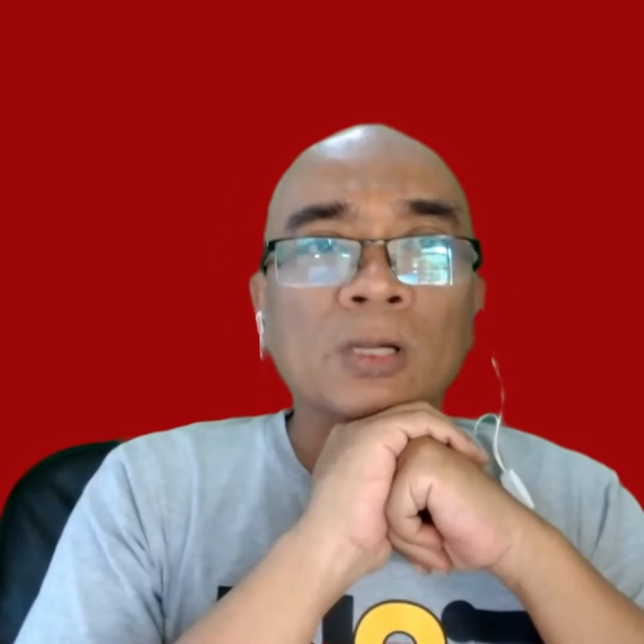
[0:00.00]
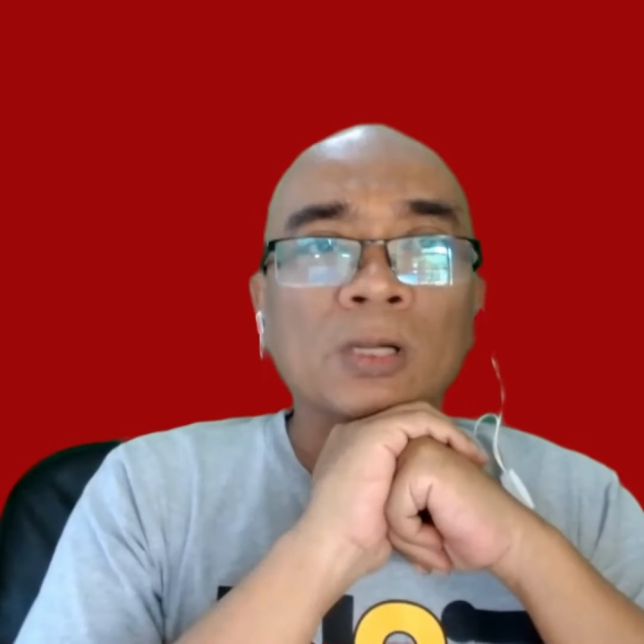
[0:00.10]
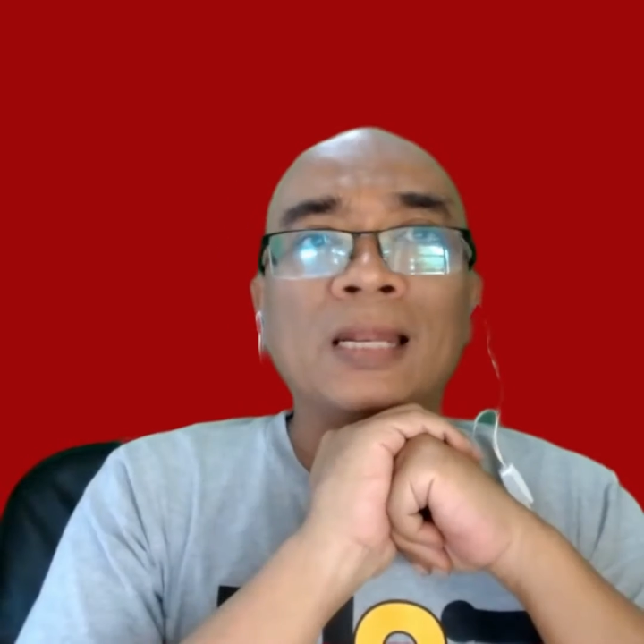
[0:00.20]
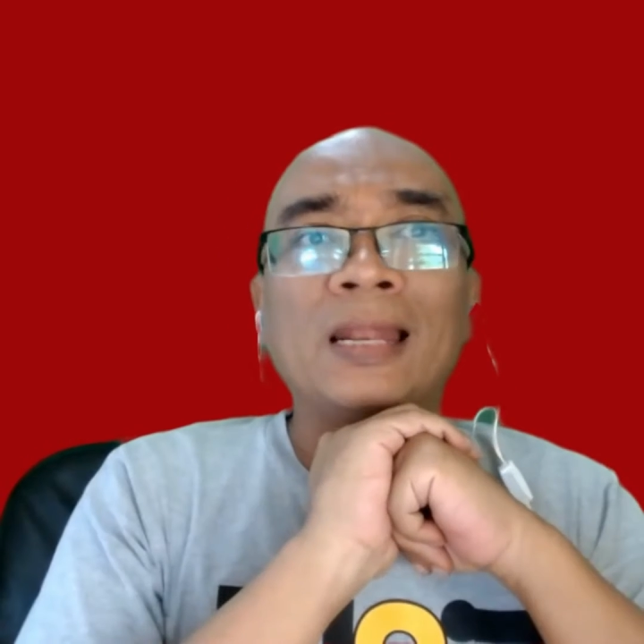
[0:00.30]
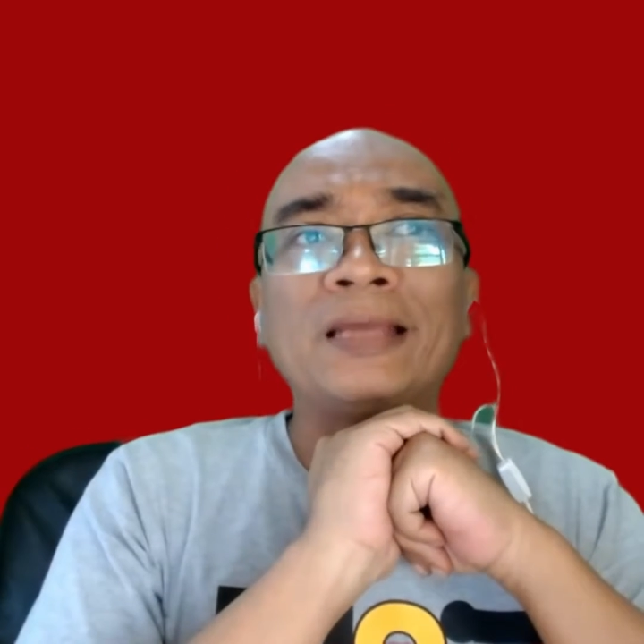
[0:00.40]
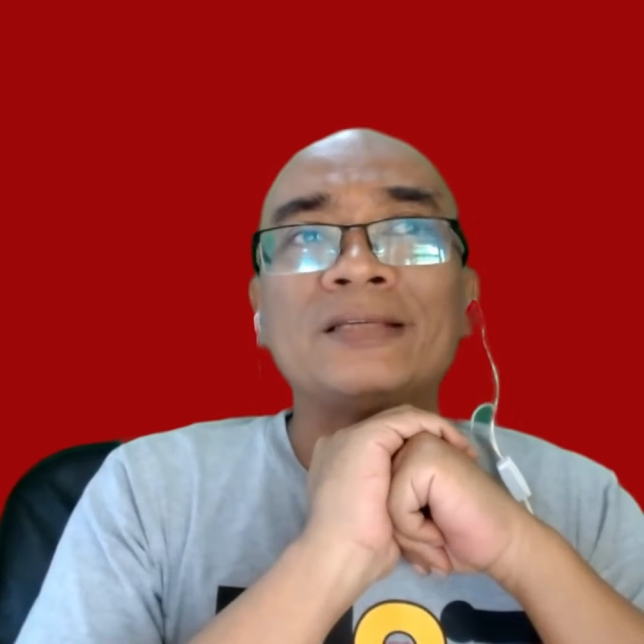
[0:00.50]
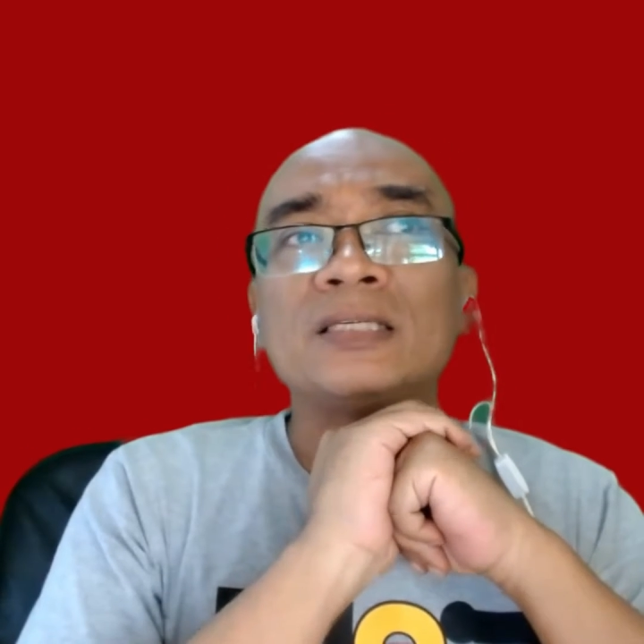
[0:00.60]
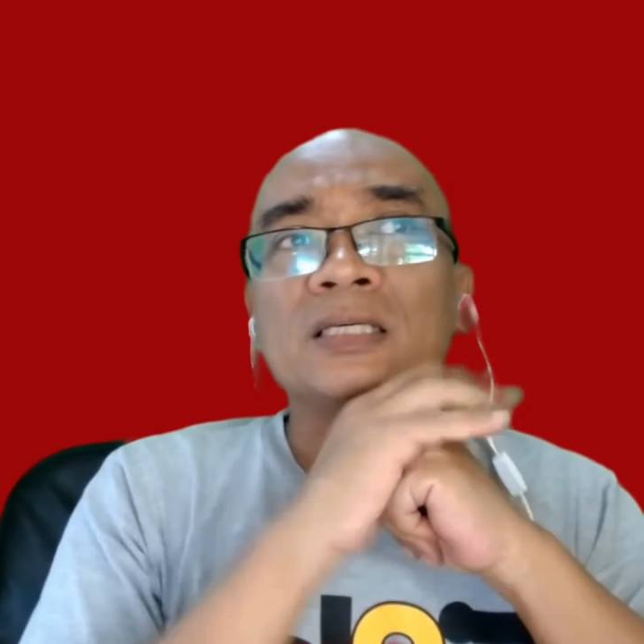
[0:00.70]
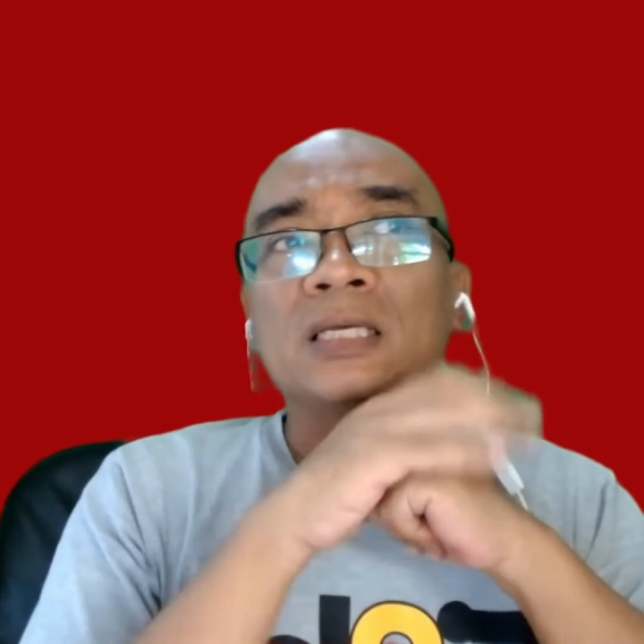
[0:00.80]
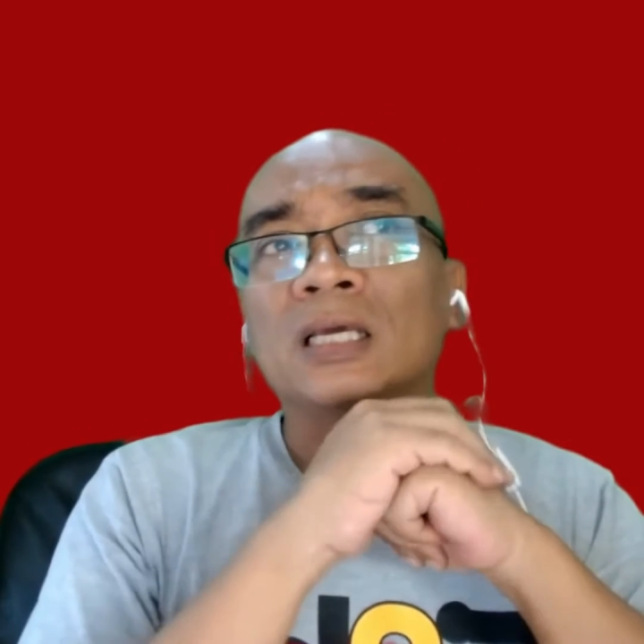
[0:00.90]
Let's
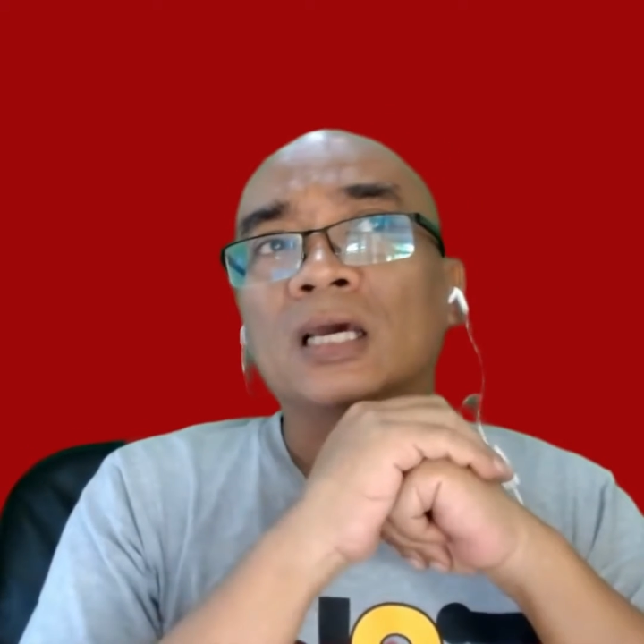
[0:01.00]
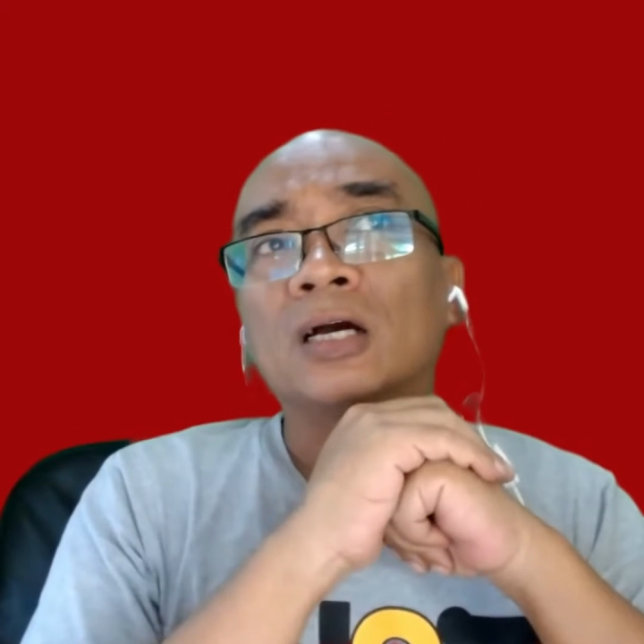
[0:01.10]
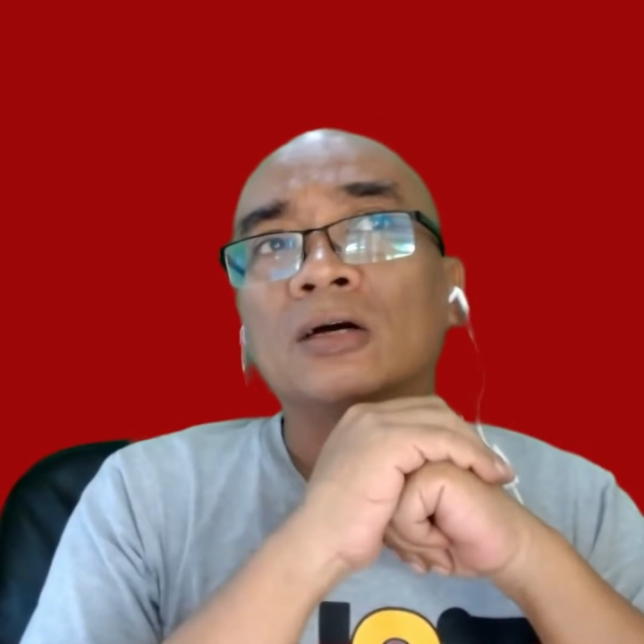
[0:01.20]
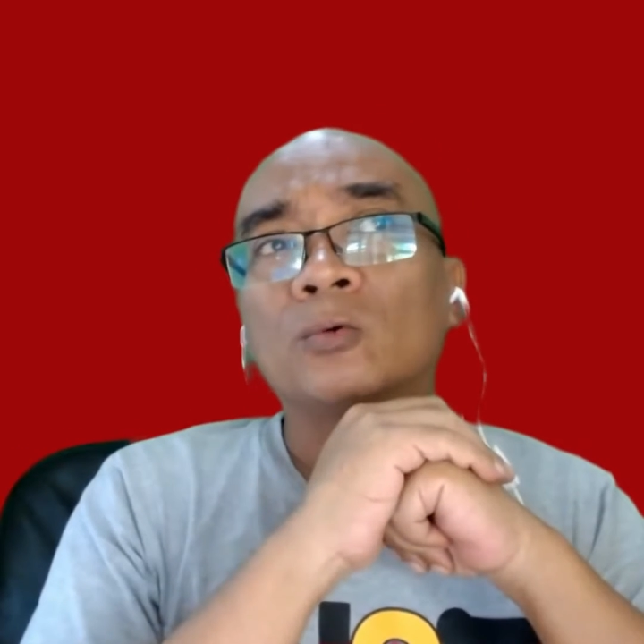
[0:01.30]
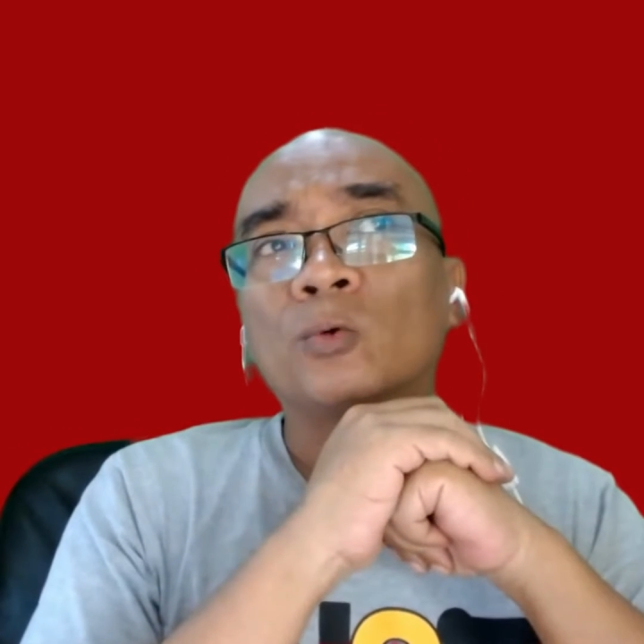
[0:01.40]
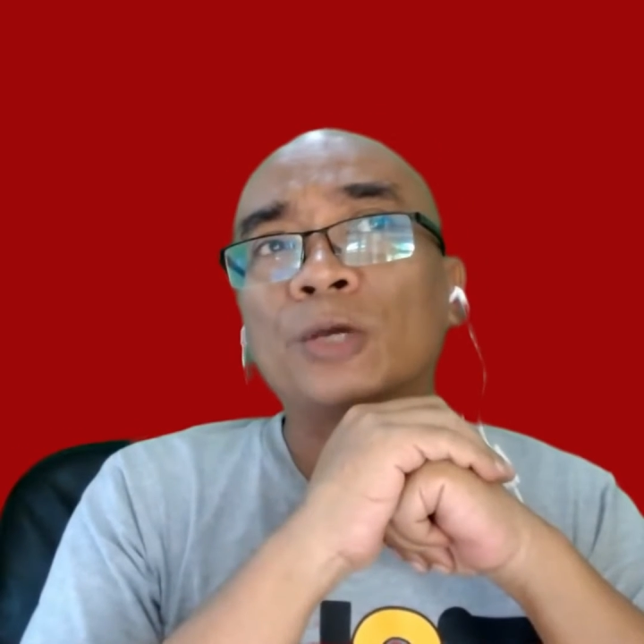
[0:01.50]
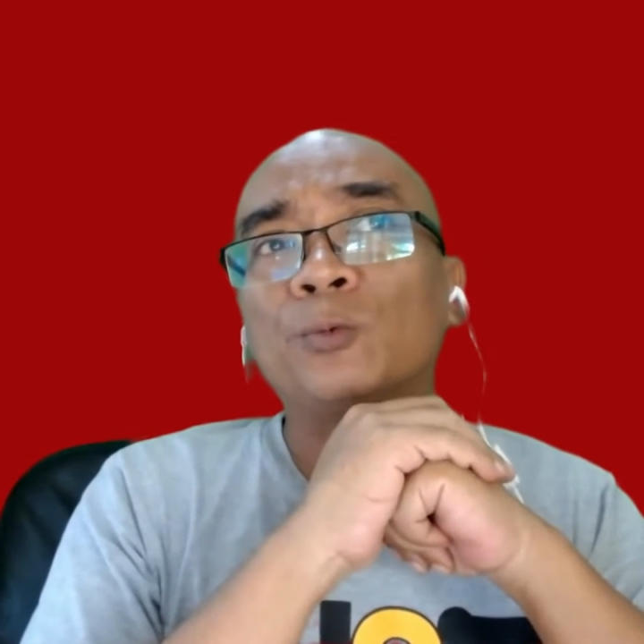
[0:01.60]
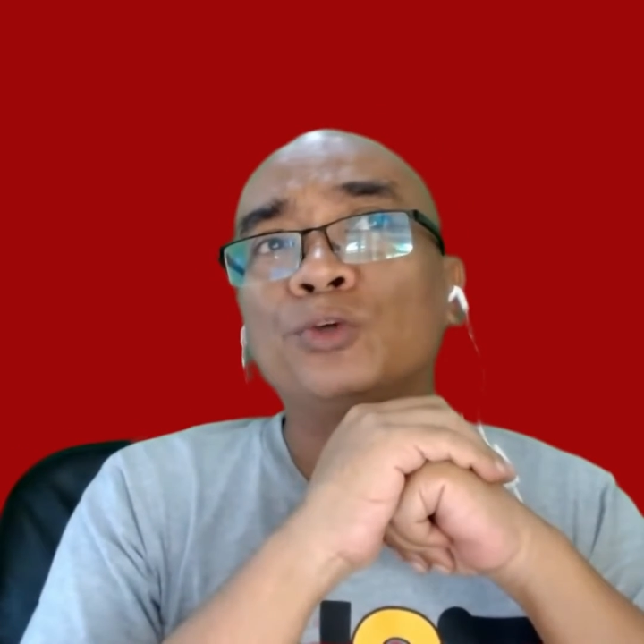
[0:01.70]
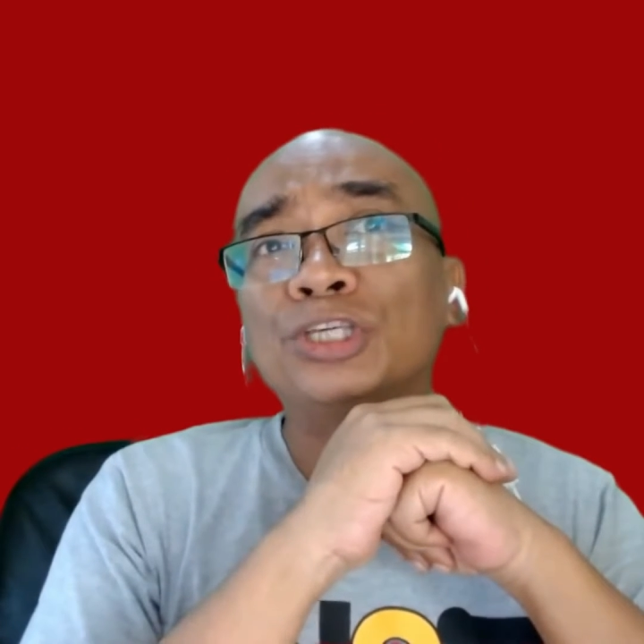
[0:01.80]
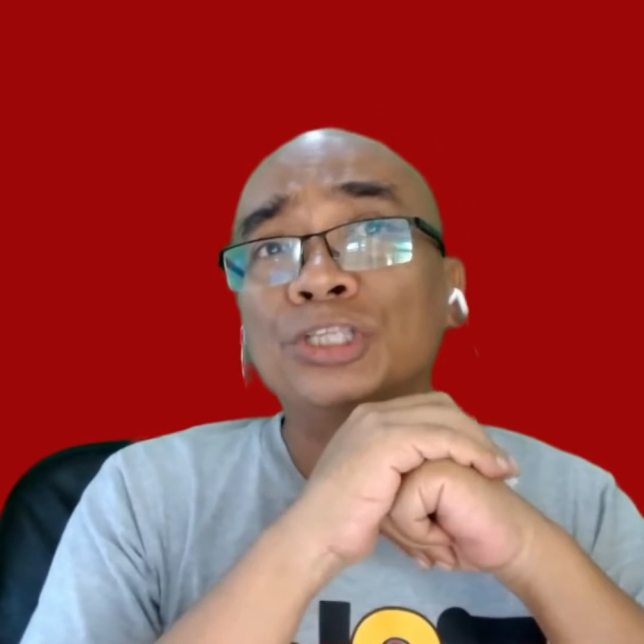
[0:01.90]
see. What
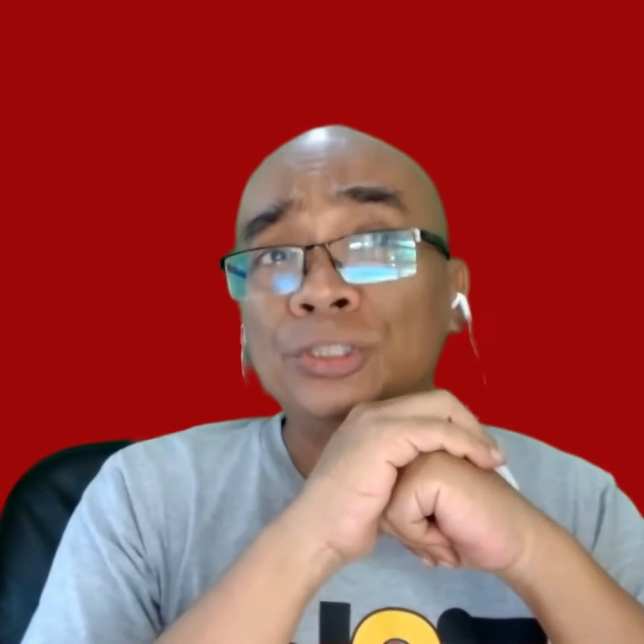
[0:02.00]
we